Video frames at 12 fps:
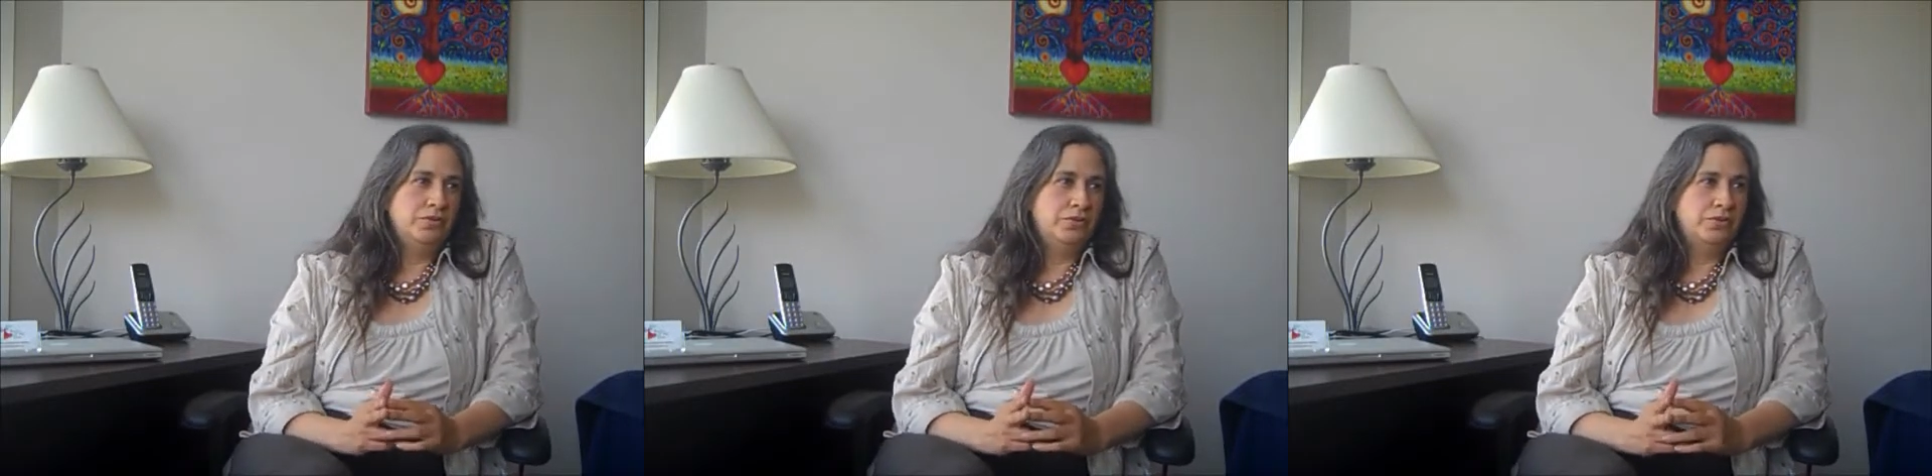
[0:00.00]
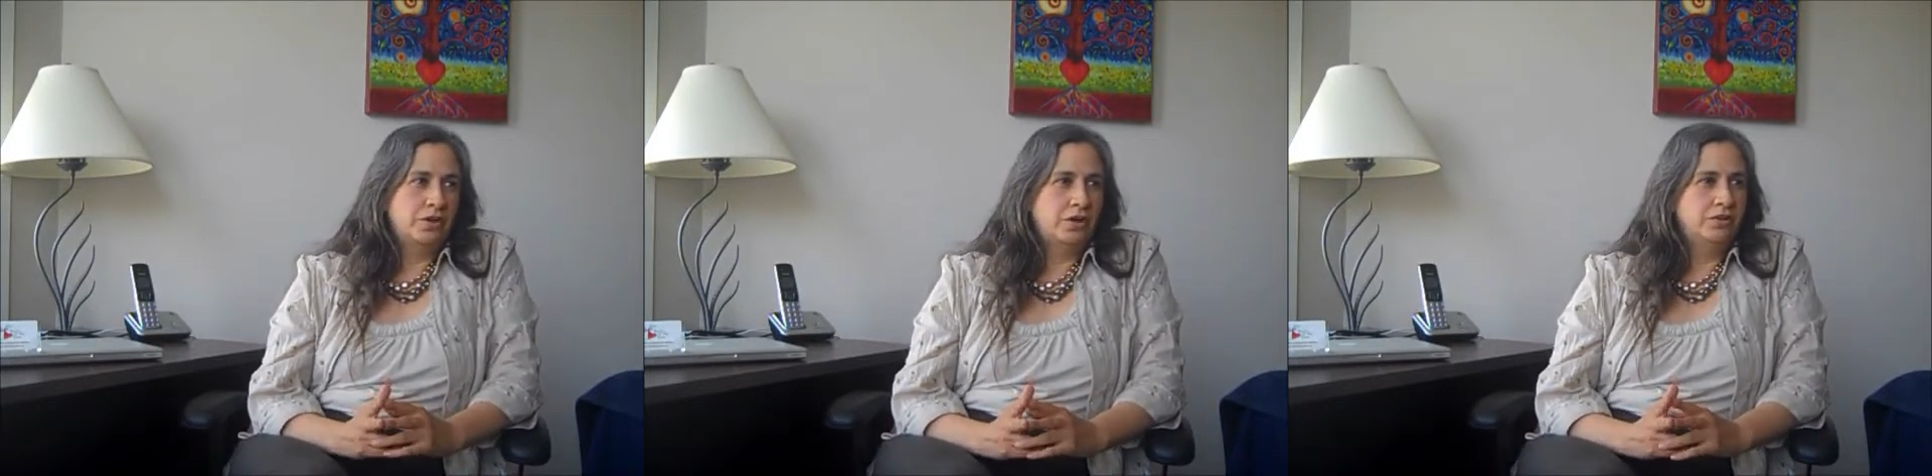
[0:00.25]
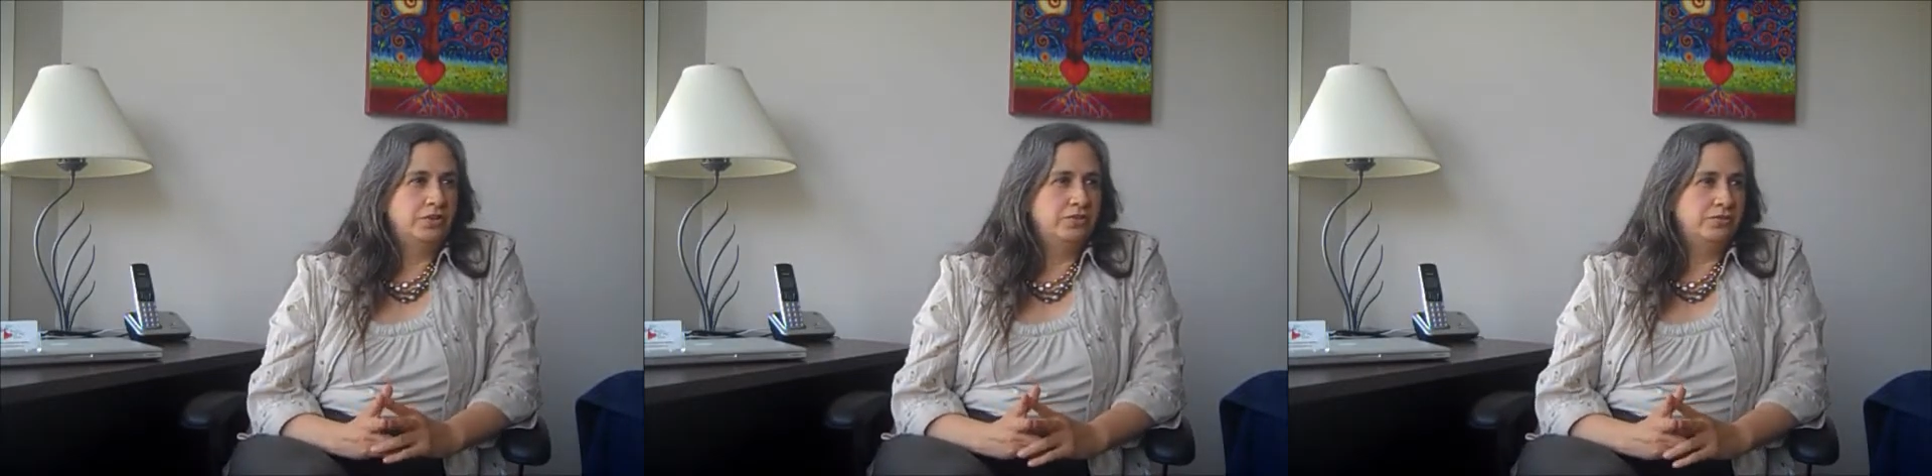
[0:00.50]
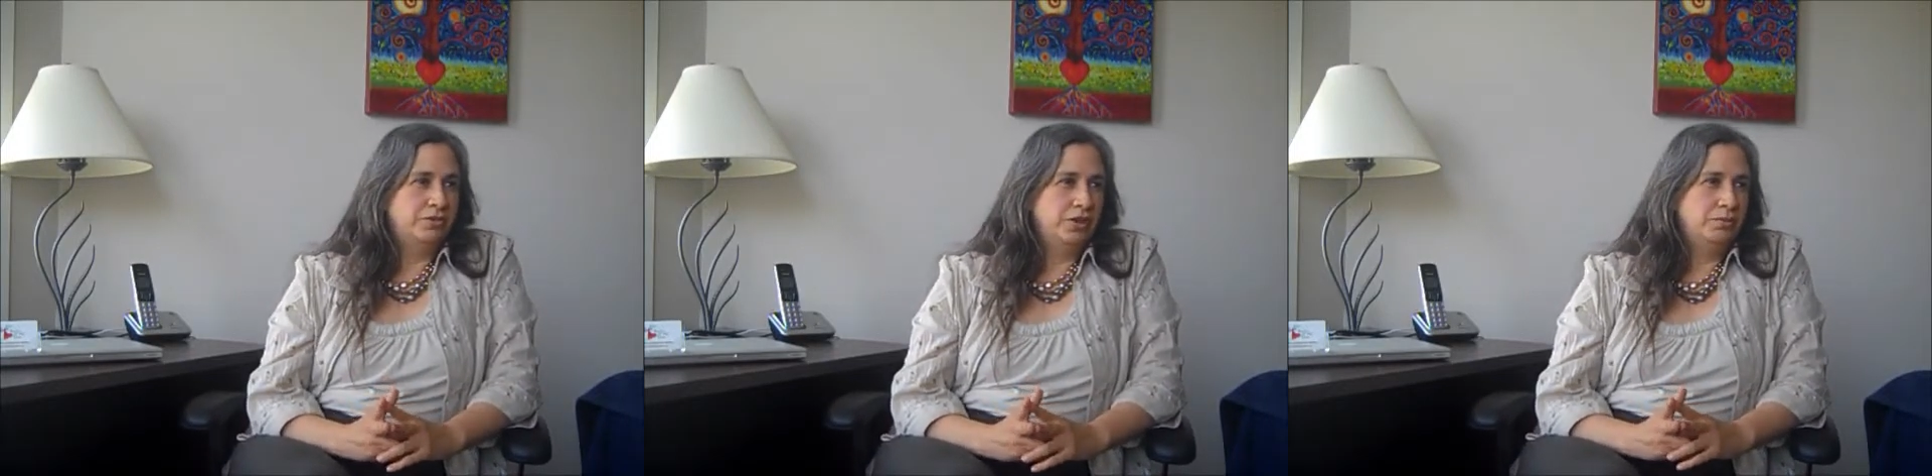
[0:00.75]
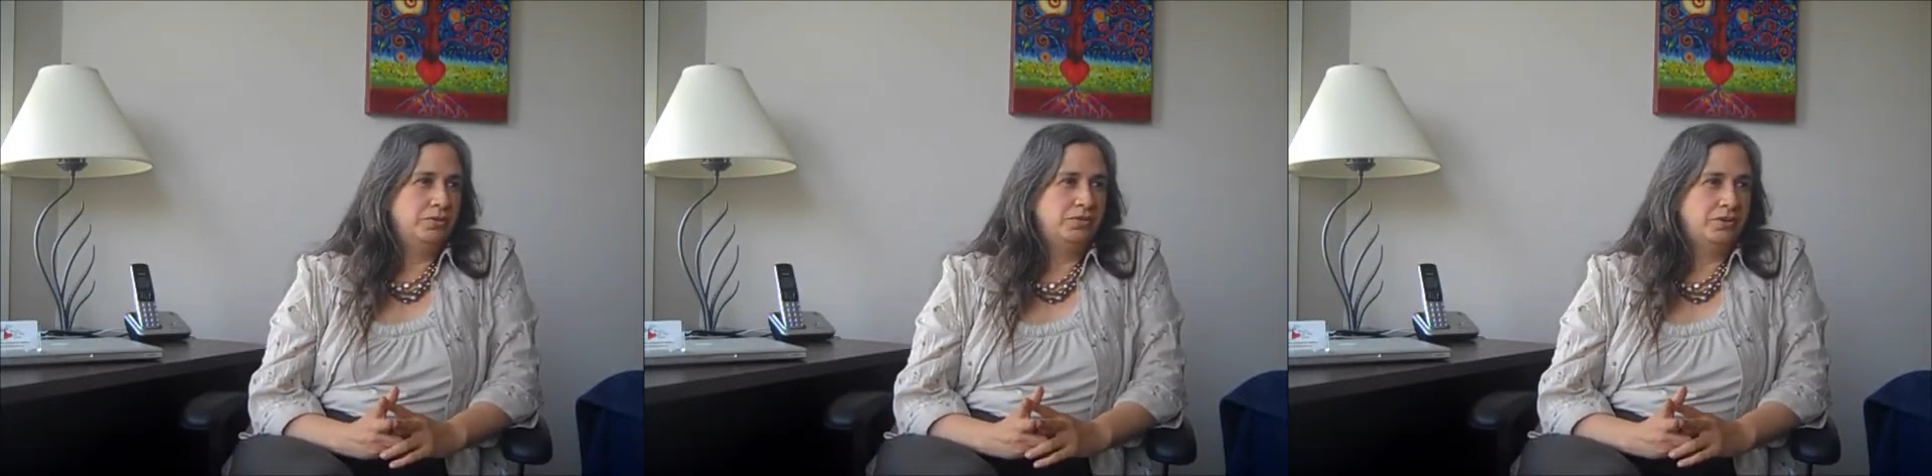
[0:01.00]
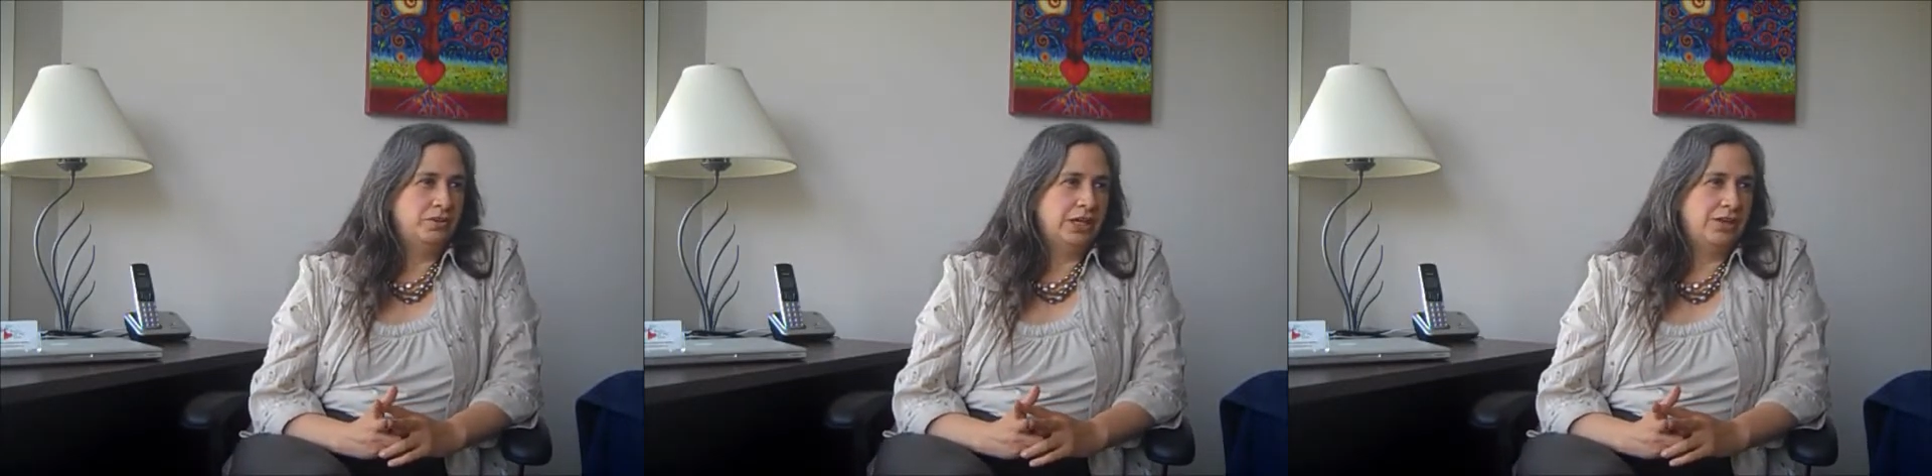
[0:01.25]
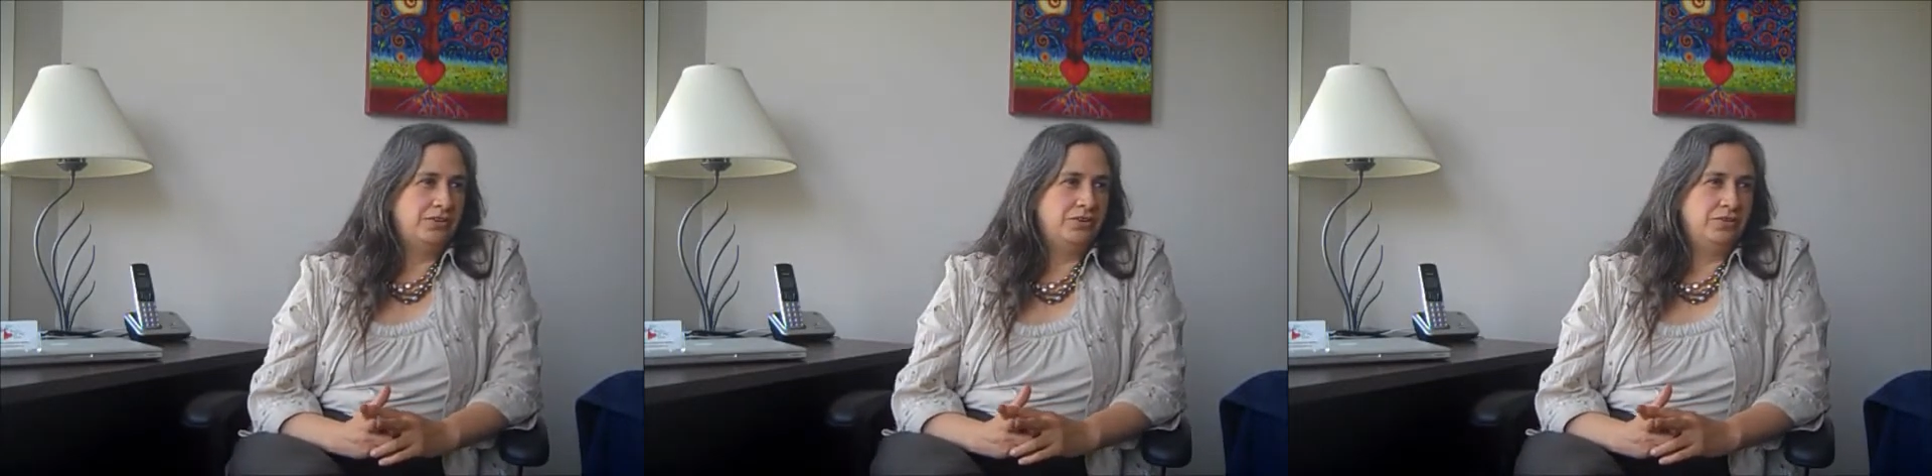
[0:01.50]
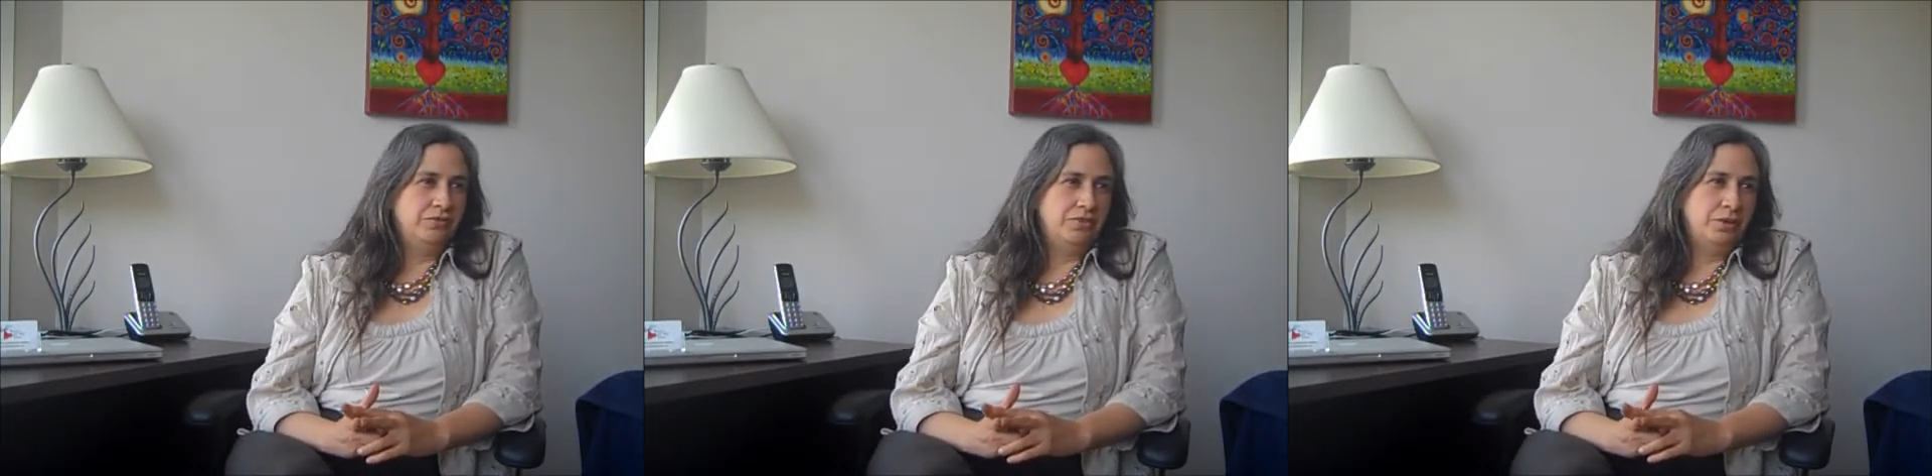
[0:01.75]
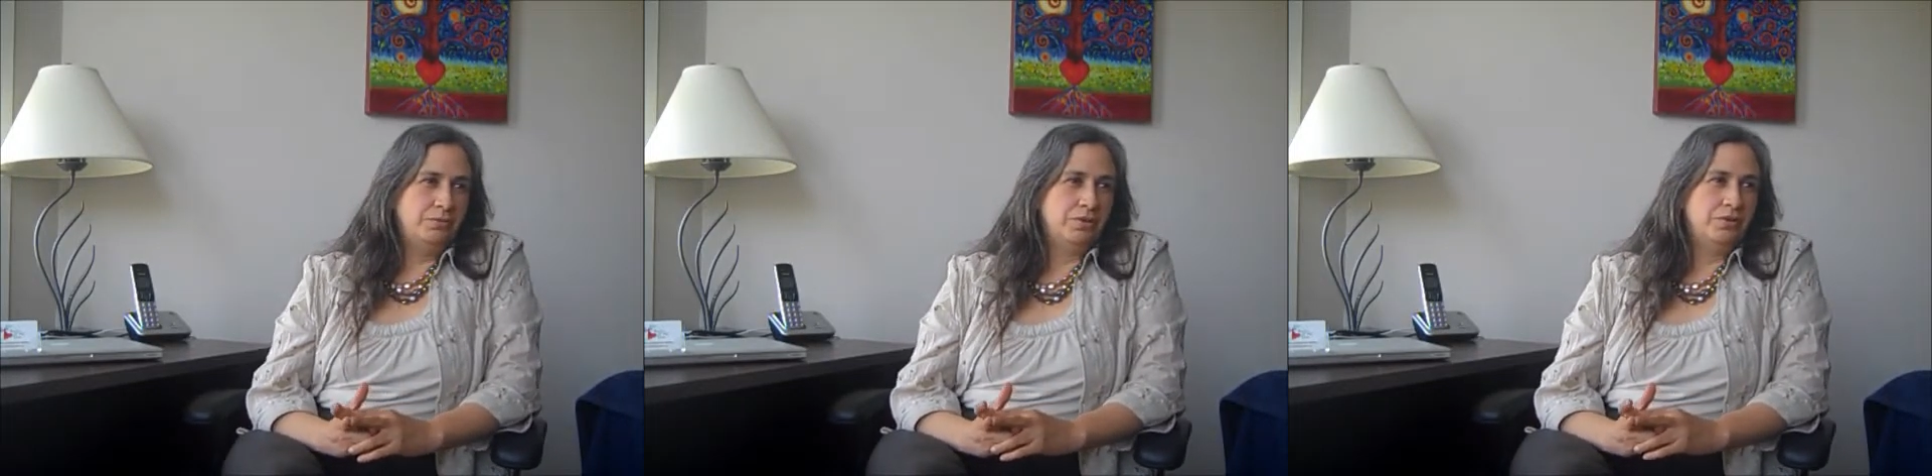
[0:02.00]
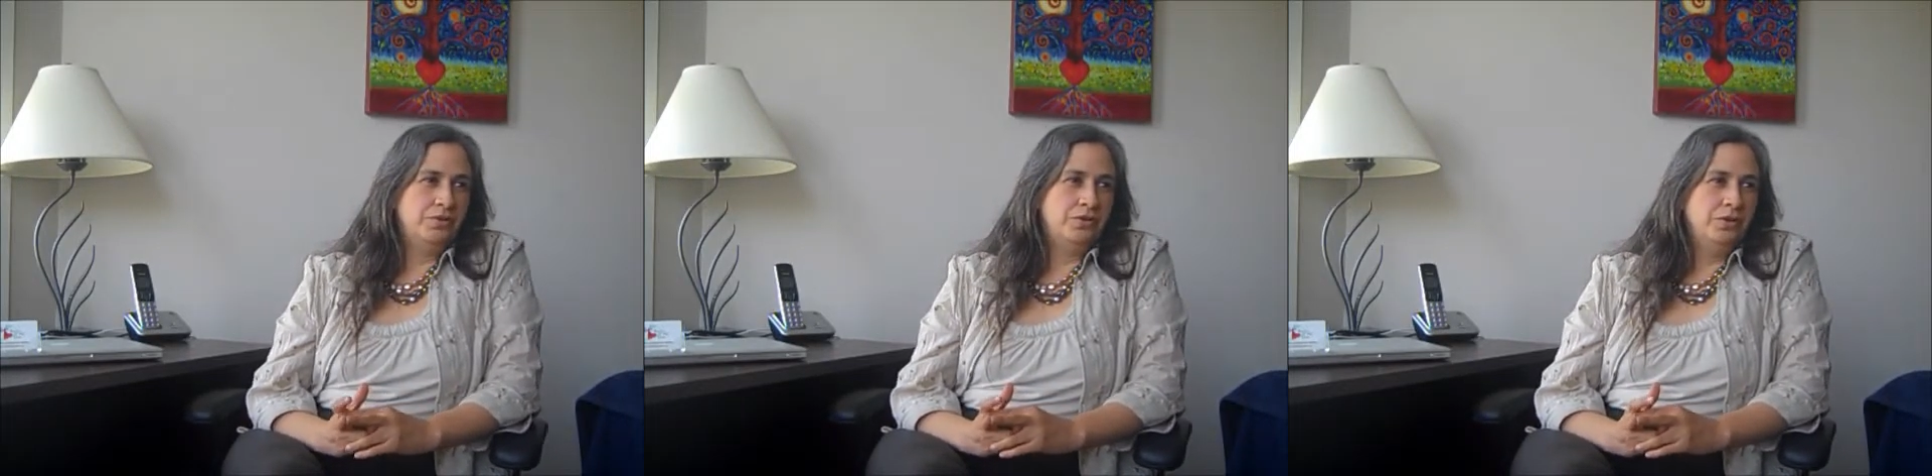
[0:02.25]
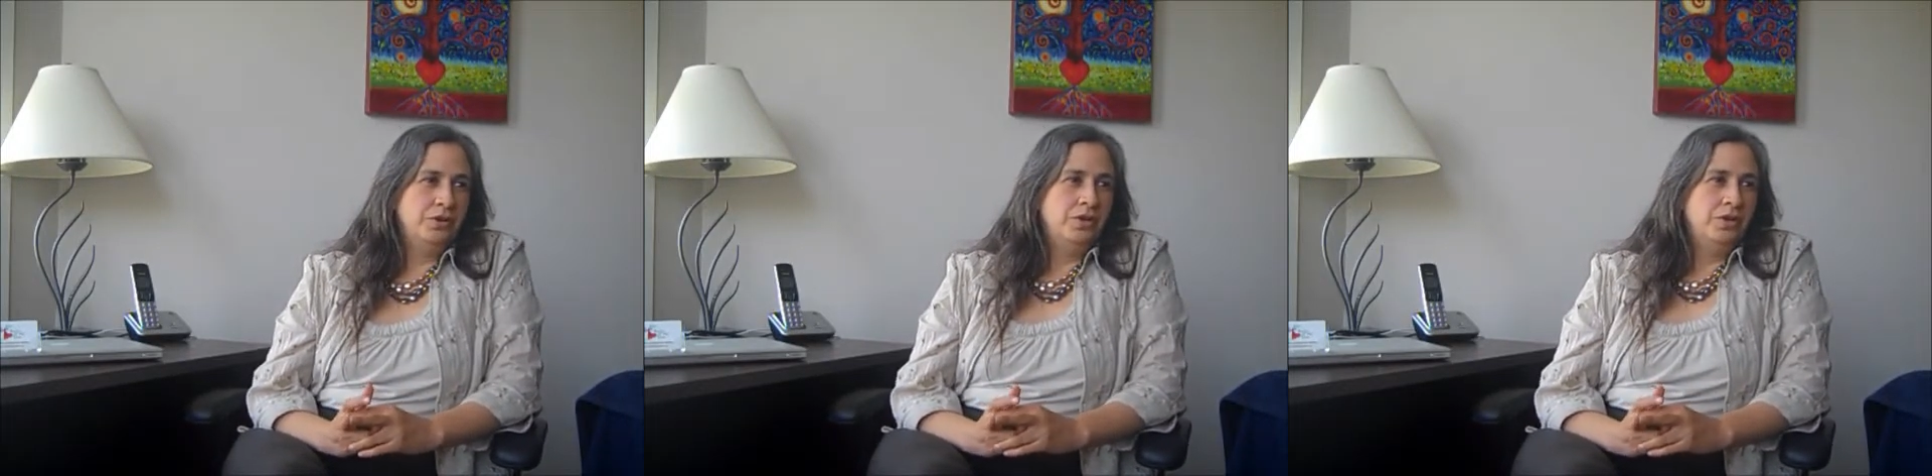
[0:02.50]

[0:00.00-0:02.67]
There's collagen fibers and elastin fibers.